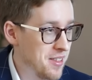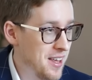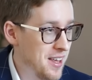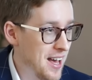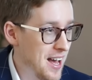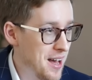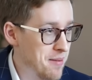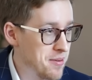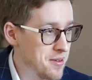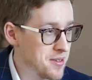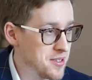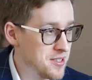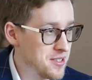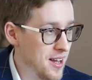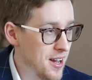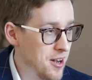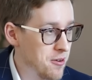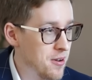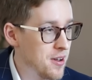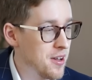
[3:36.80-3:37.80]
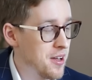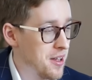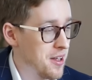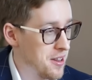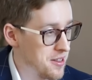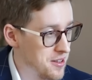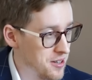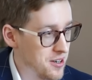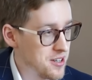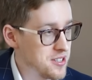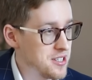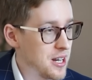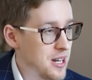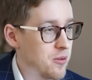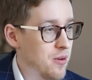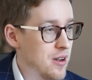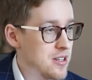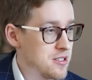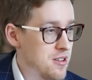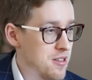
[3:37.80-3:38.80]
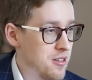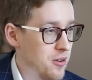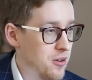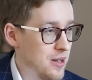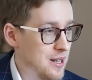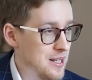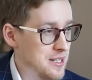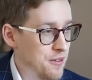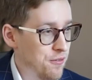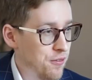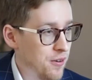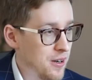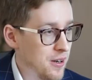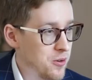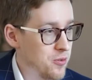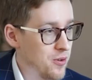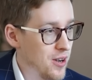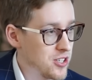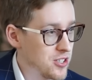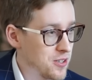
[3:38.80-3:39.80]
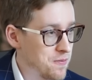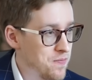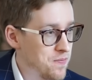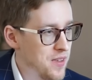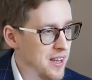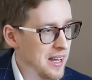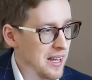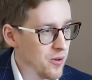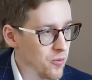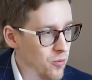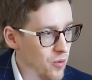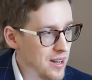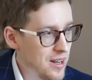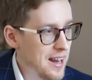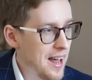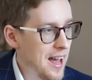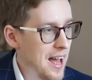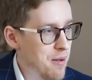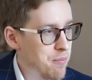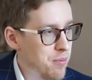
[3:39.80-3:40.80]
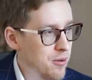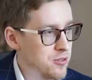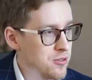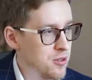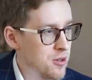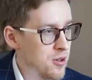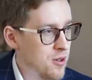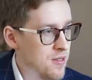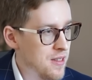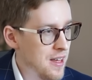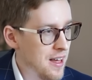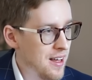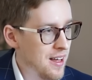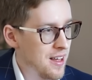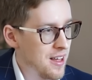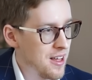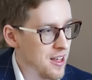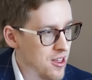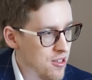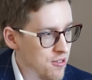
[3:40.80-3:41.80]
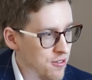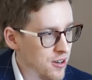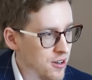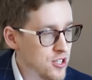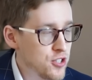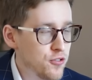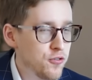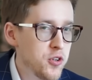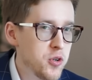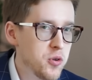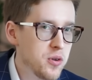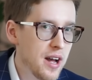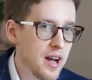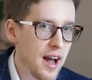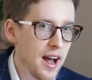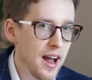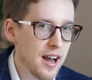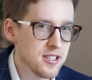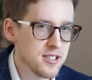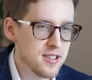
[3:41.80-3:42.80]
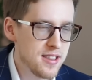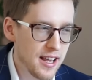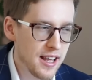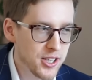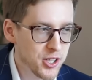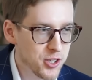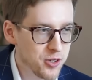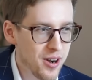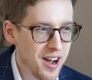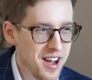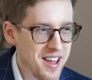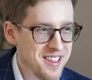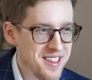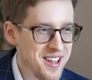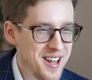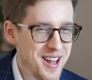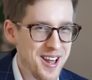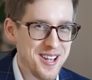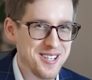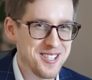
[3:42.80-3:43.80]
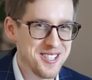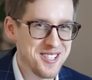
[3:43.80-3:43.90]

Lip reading: happens. Now, there is a question though, and it's a fair question. What happened to the first few guys that tried this